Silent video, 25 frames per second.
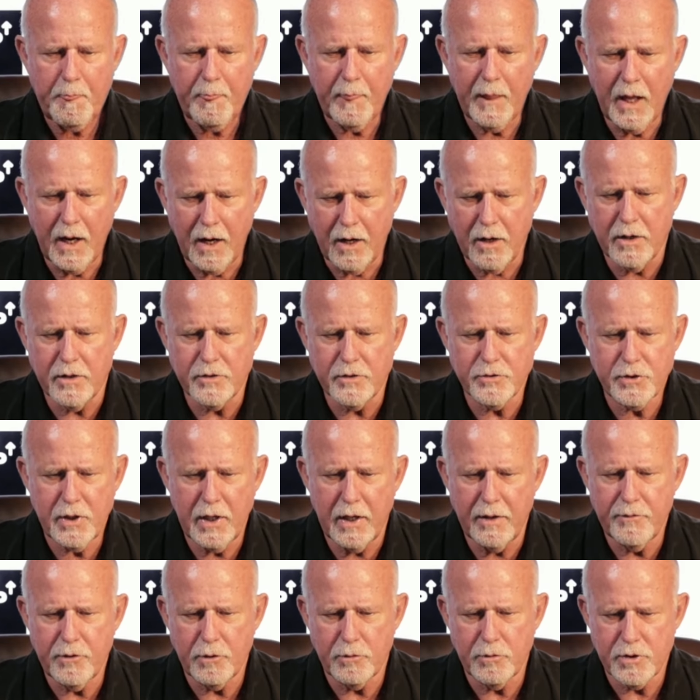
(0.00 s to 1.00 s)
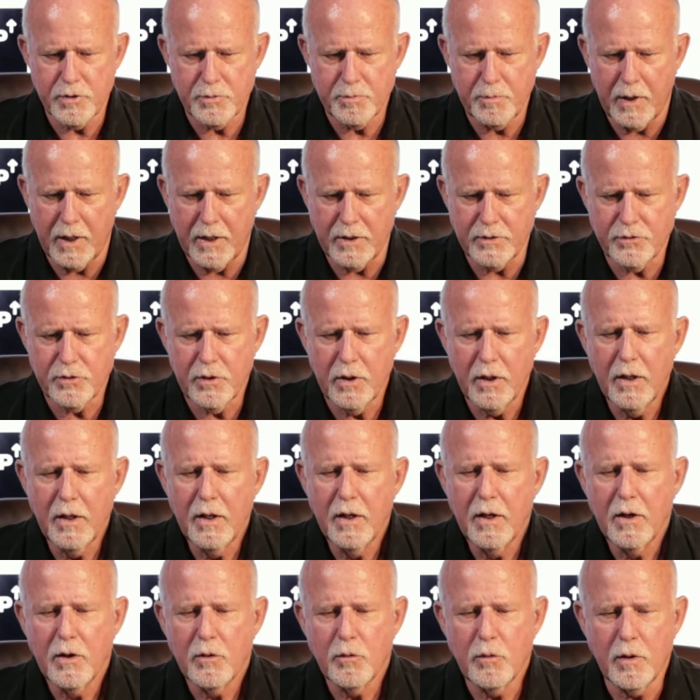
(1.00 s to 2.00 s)
Harris gave the response
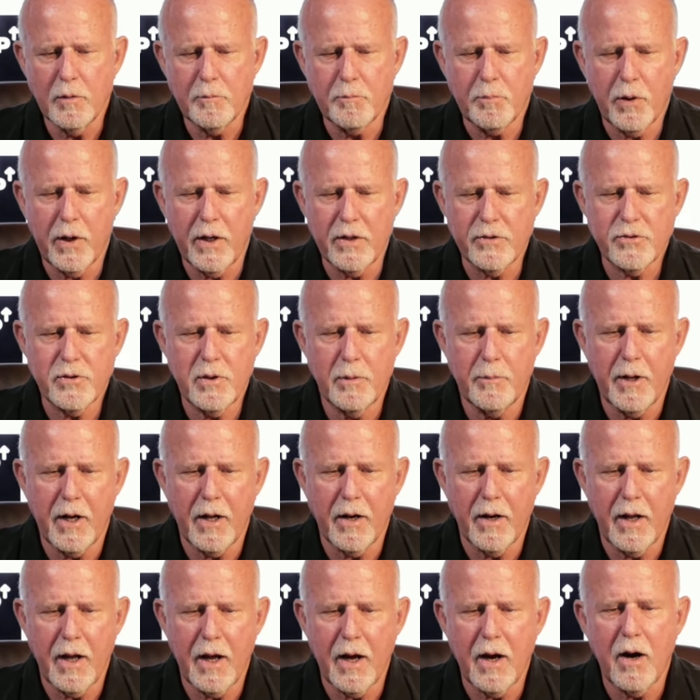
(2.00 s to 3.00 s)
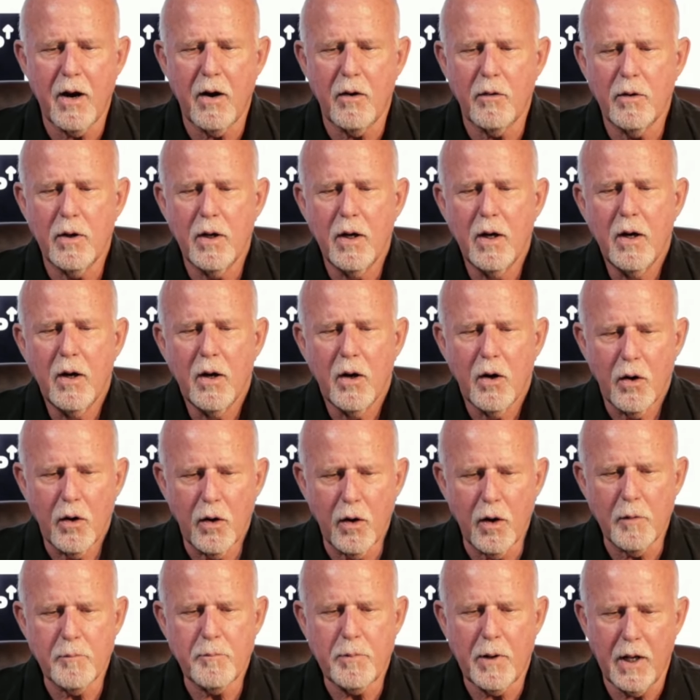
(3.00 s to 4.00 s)
when pressed about how
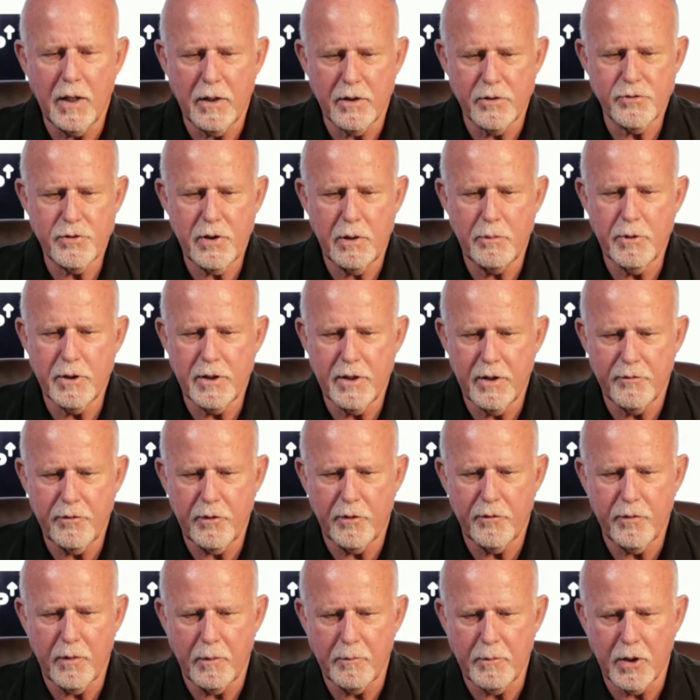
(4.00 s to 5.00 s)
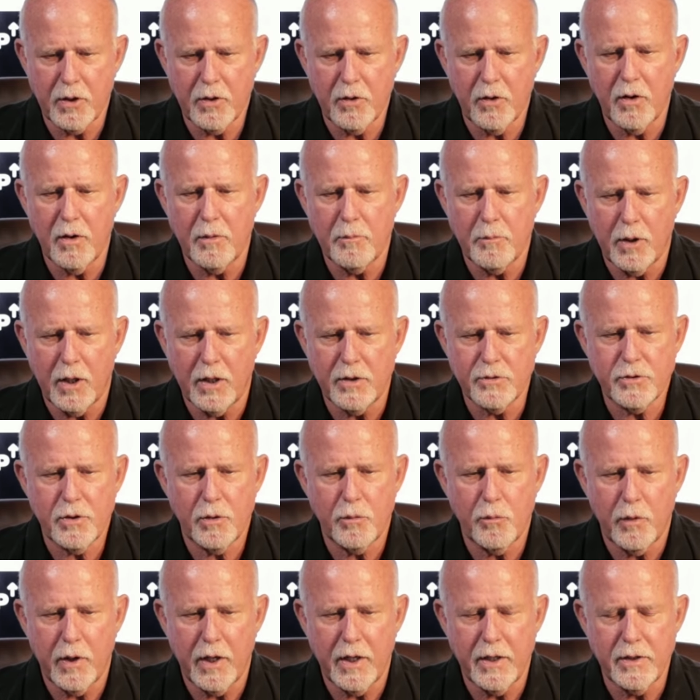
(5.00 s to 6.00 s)
her policy would differ from her current boss
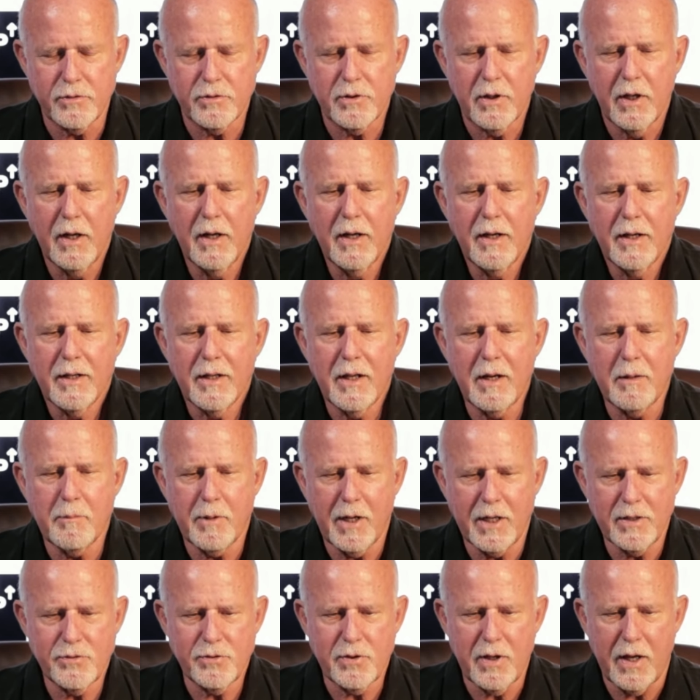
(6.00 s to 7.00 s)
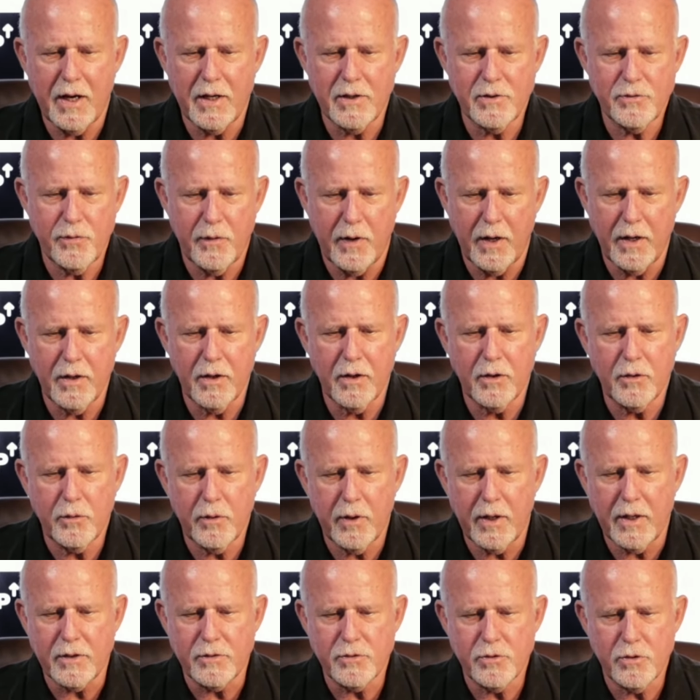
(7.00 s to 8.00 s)
in ways that might satisfy her
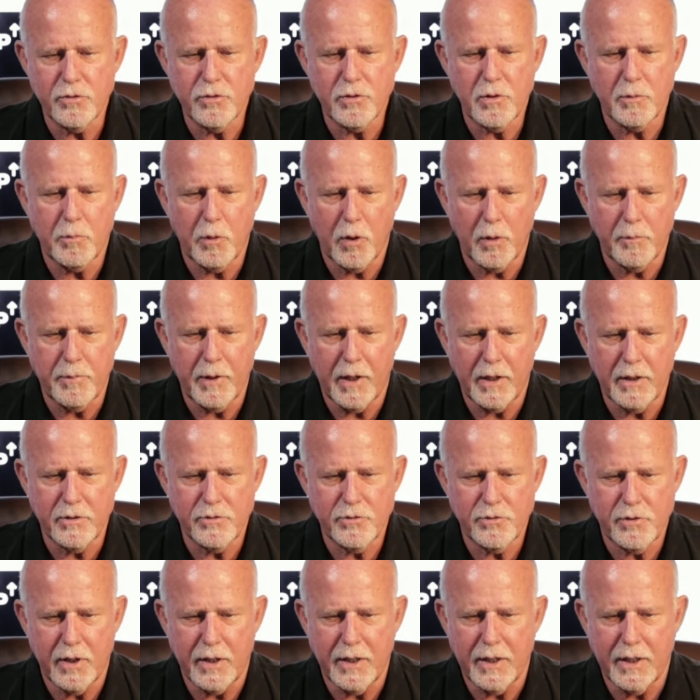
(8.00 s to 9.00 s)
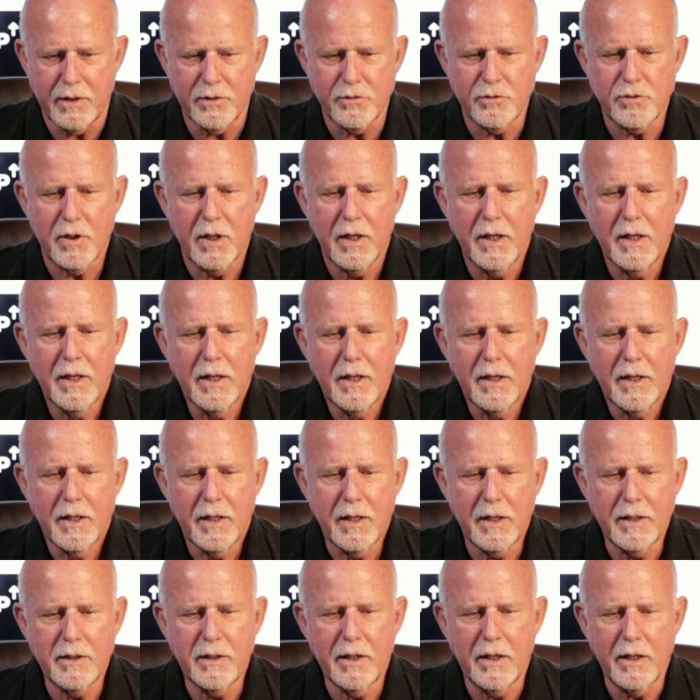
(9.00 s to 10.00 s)
critics who support Palestinians
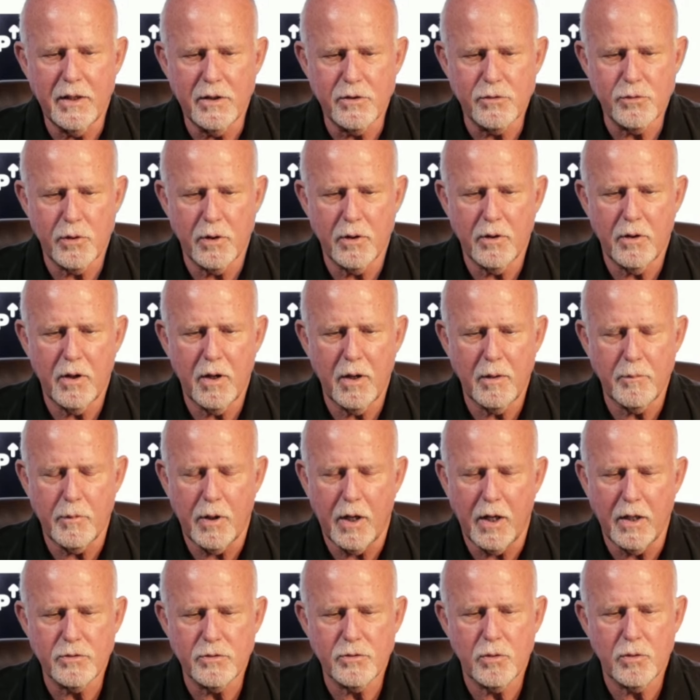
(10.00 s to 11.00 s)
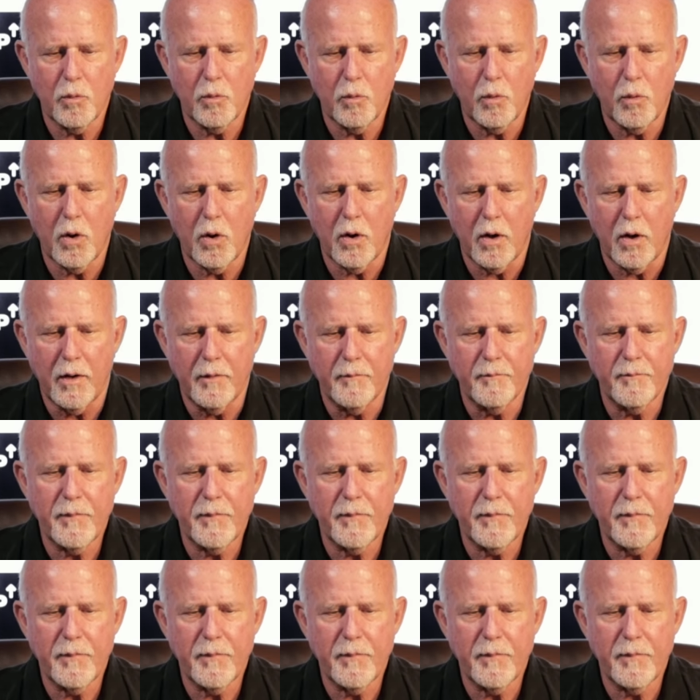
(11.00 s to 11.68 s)
in the Israel-Hamas war.